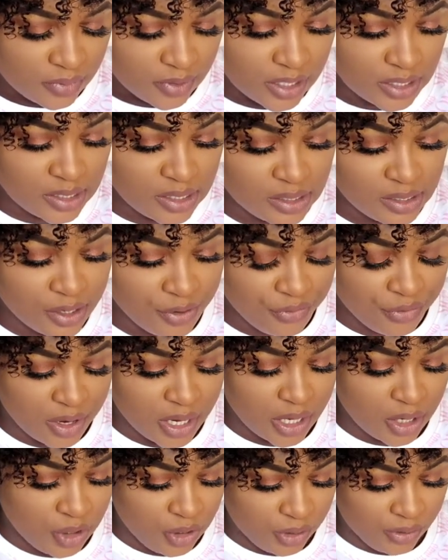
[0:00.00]
This is a
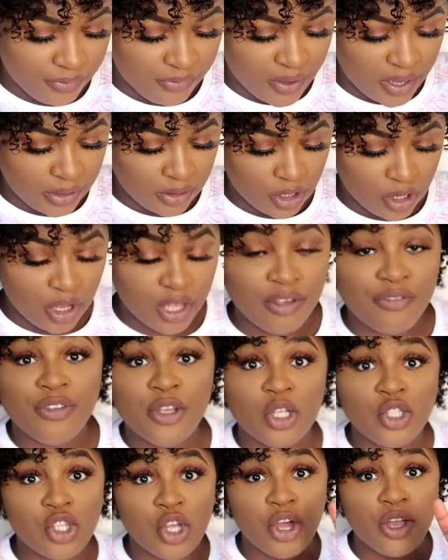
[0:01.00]
really good vendor. If
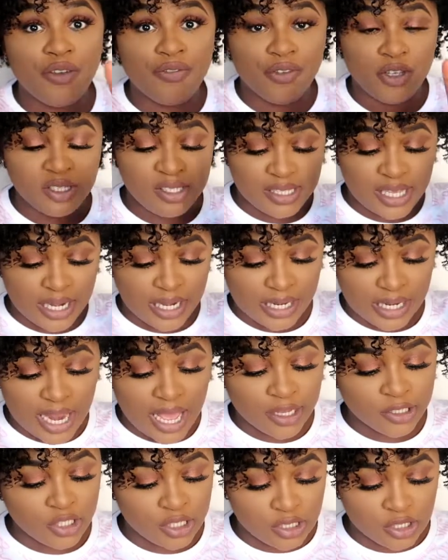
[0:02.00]
you're so if you're selling
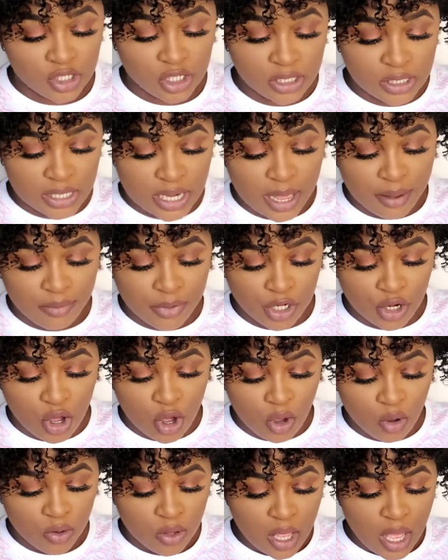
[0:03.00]
lashes, just let me
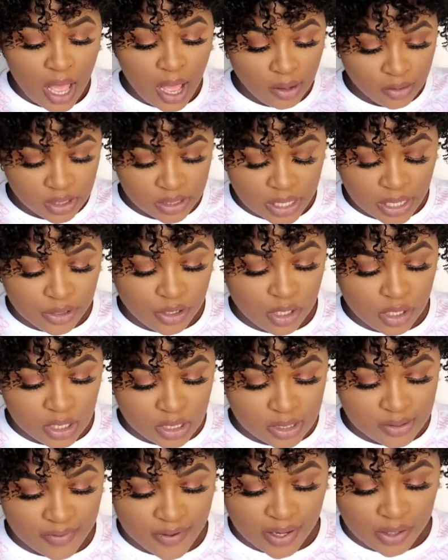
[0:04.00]
know. I'll send you
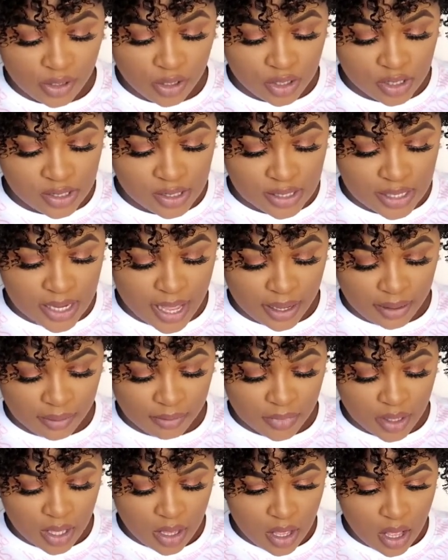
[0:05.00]
this vendor's
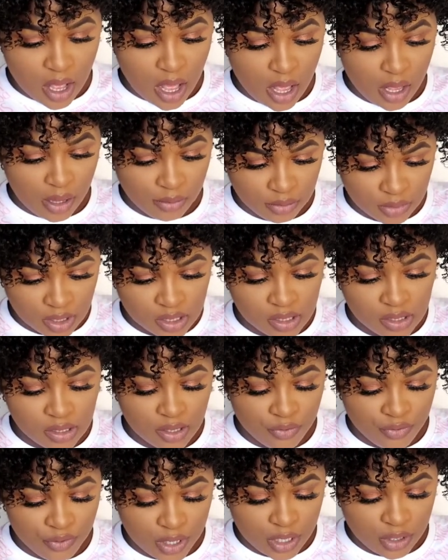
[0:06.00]
name. Um this is
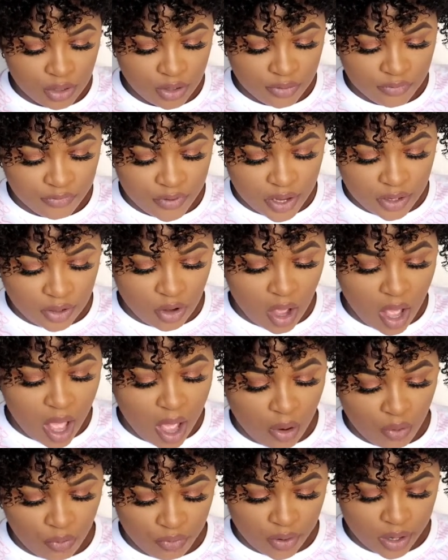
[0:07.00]
a really good vendor.
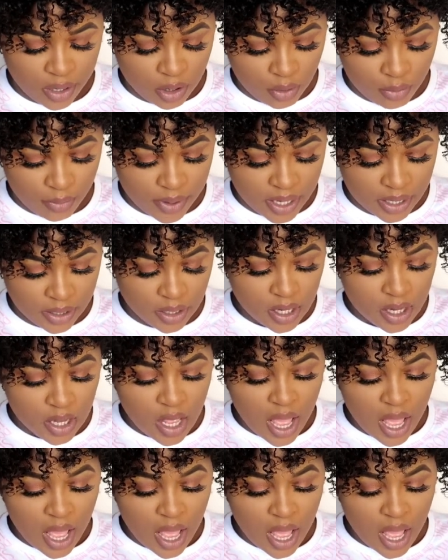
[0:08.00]
I'll recommend.